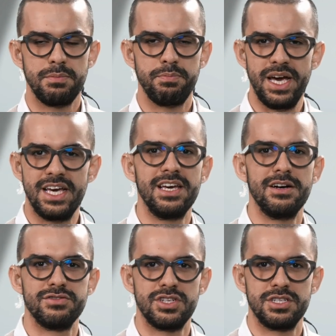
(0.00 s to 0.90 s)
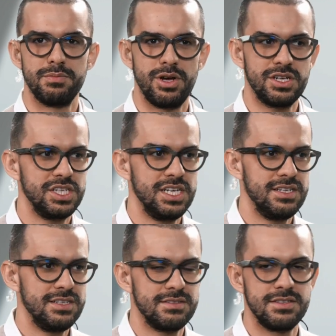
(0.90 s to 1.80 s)
The backing of such a
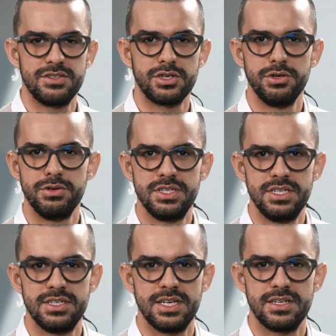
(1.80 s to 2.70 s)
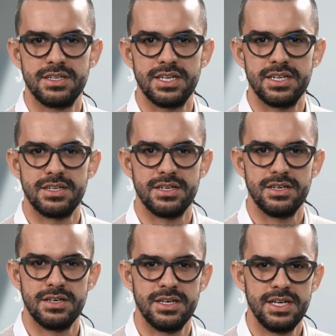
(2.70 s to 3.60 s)
blockchain is the security that
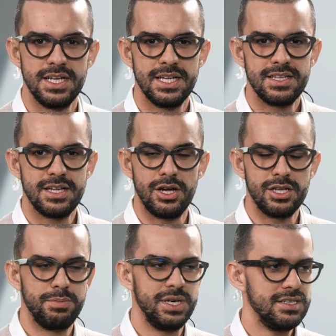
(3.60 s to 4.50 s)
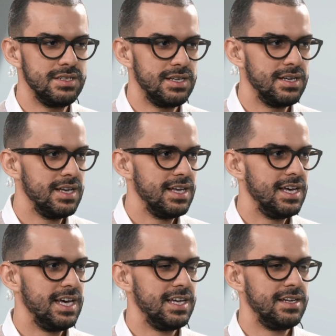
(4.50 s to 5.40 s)
underpins it,
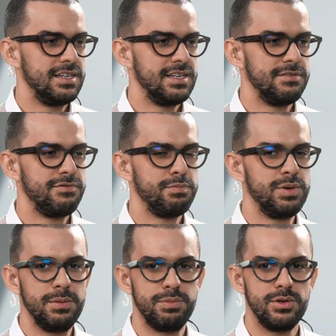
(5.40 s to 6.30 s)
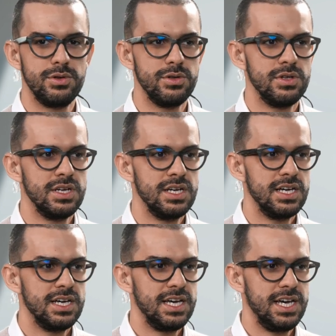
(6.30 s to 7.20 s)
and if people
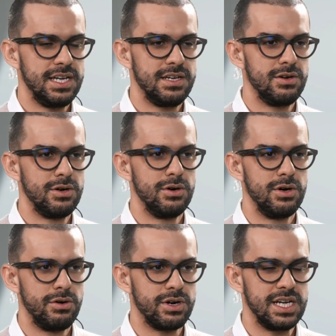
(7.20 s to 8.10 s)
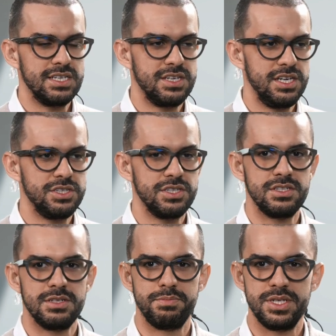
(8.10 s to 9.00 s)
and
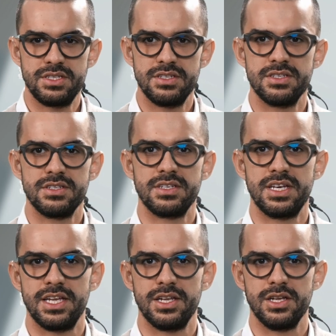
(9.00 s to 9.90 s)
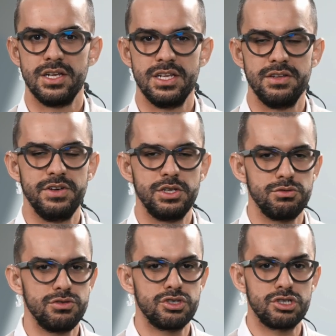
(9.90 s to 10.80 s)
organizations and businesses and
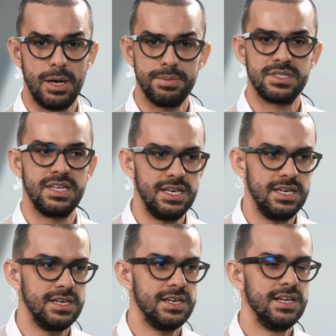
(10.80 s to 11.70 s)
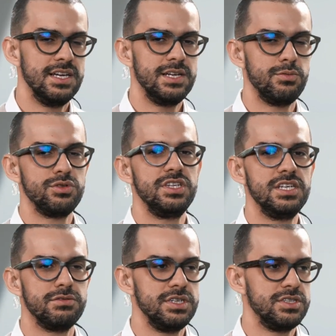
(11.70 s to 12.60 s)
individuals stop staking, it will
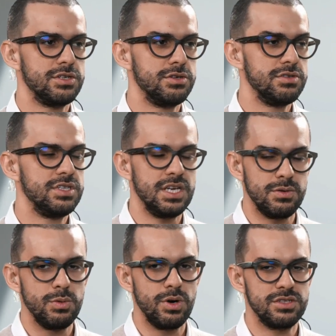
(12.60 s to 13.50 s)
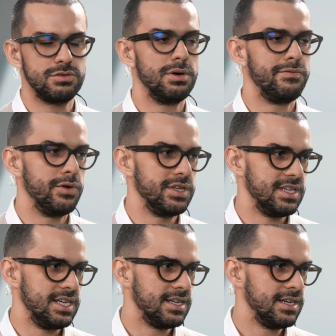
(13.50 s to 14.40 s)
decrease security, and we want to
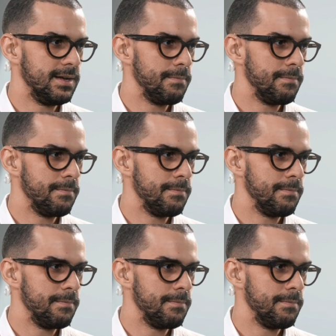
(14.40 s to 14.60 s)
avoid that.